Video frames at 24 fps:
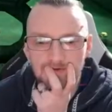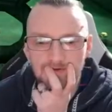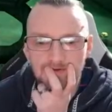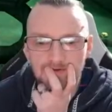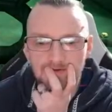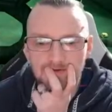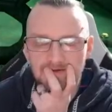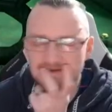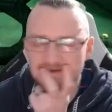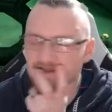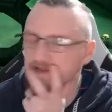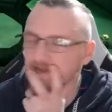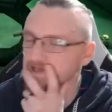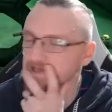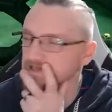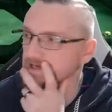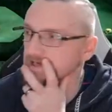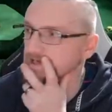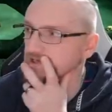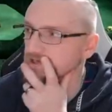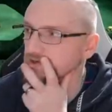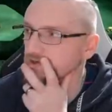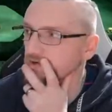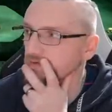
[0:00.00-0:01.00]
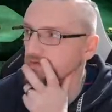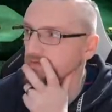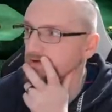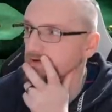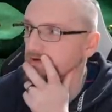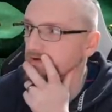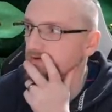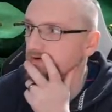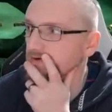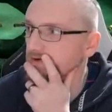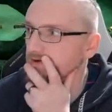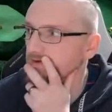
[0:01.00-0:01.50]
It's getting to that time of
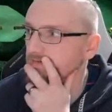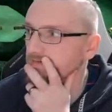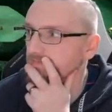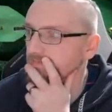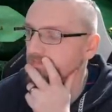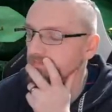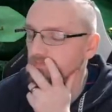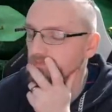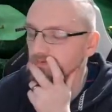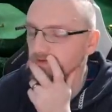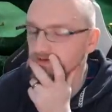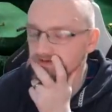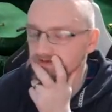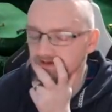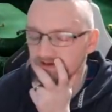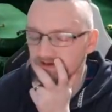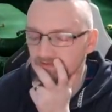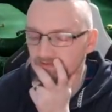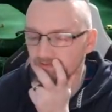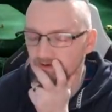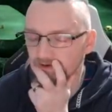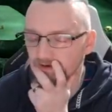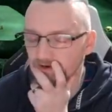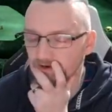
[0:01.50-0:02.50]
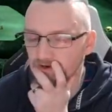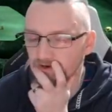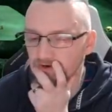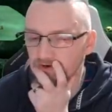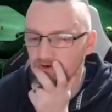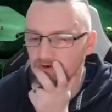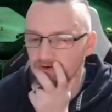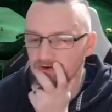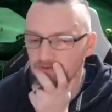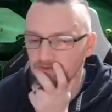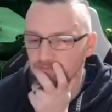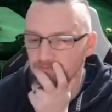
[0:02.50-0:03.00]
night where it's 11 o'clock,
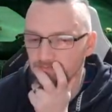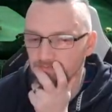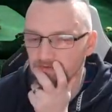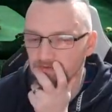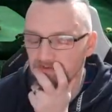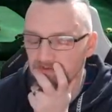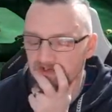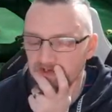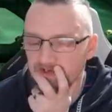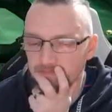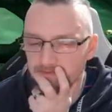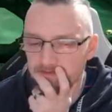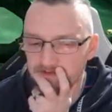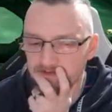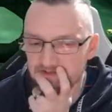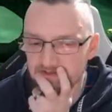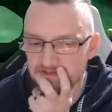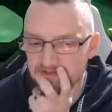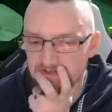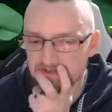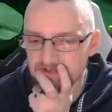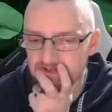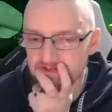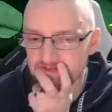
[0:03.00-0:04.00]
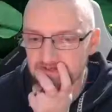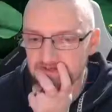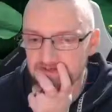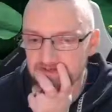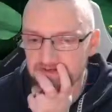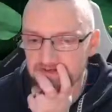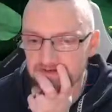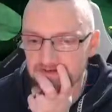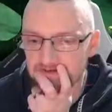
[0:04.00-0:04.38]
my tablets are kicking in,